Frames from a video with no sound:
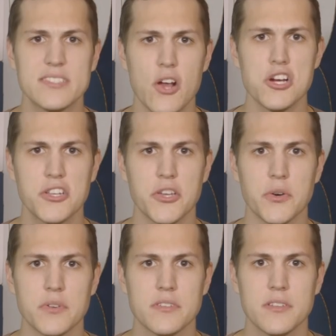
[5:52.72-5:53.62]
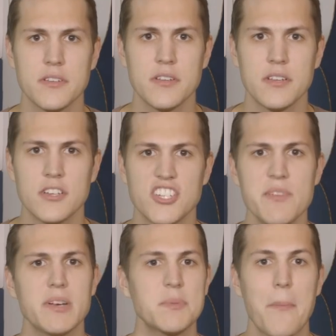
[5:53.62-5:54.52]
Stark do?
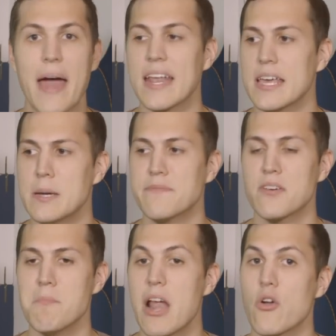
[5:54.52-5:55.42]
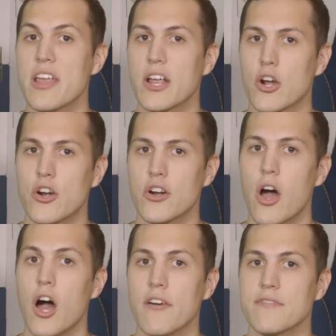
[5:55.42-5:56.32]
She must be mad at him for marrying her
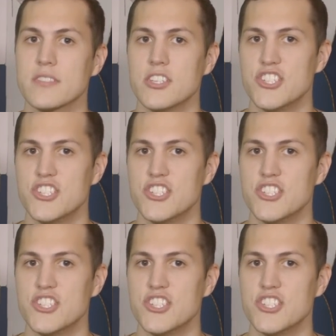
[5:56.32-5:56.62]
off to